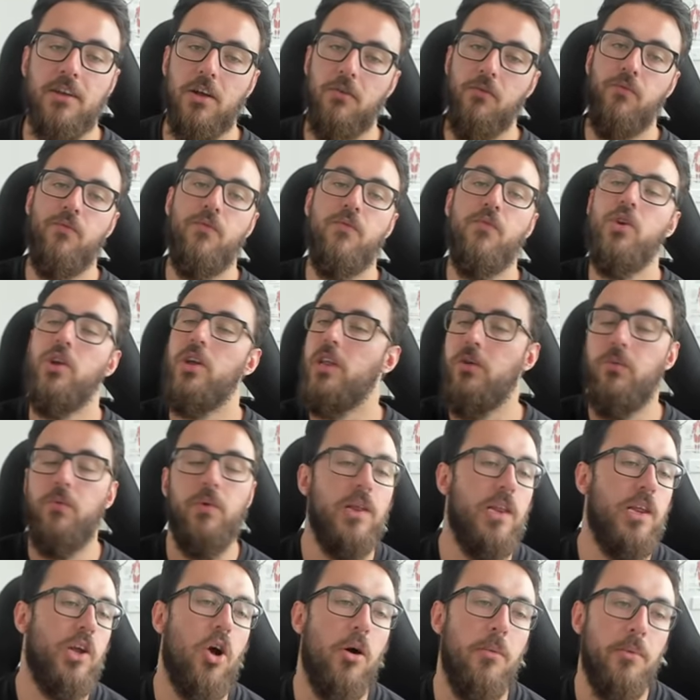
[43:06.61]
A really,
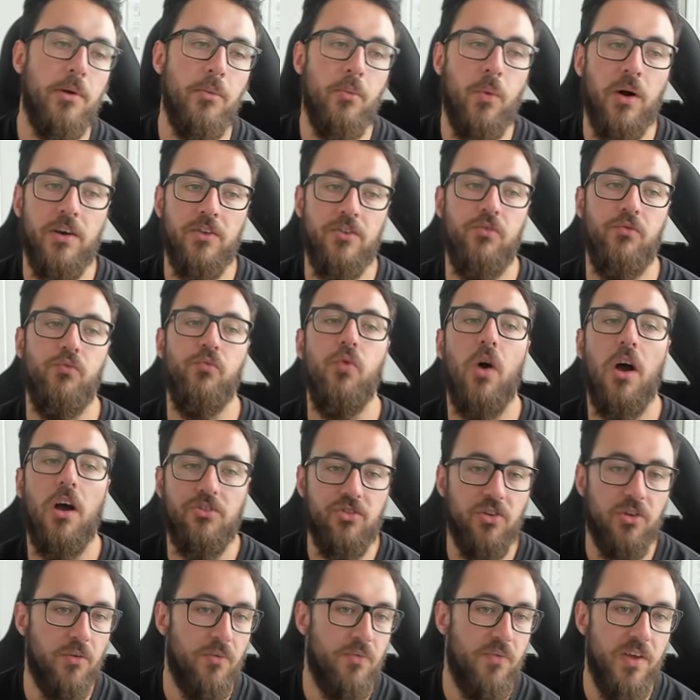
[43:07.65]
really common one is
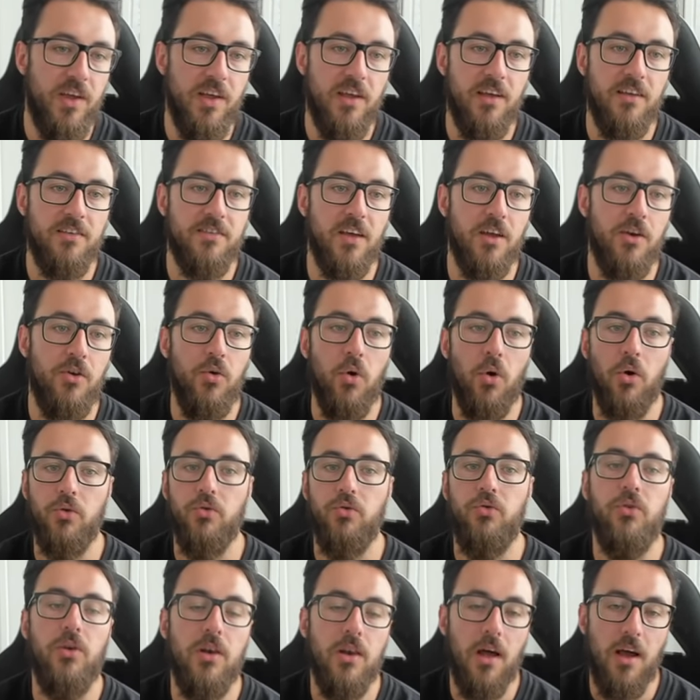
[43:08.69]
rushing fears and not
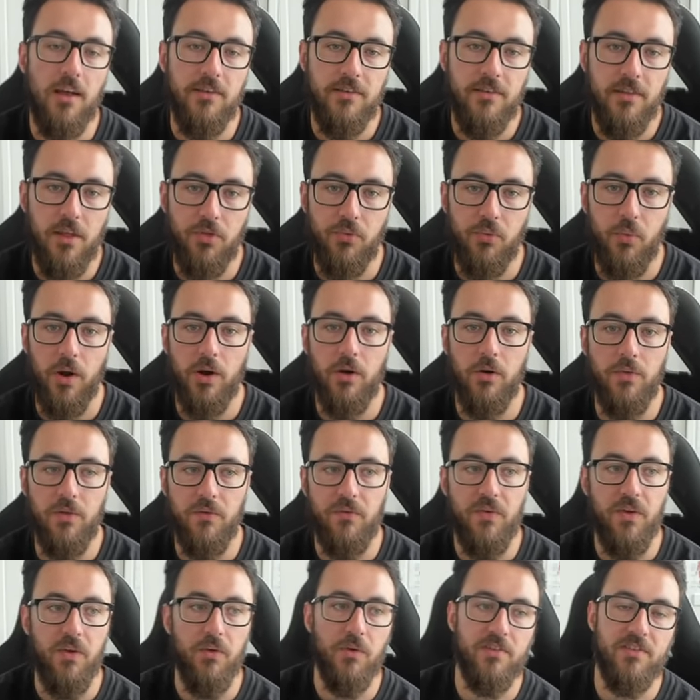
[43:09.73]
utilizing the threat of the
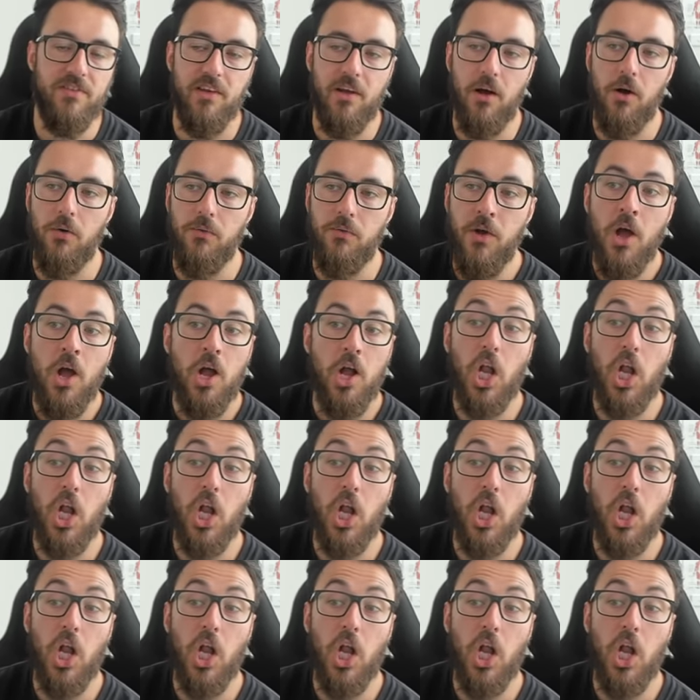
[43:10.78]
fear itself.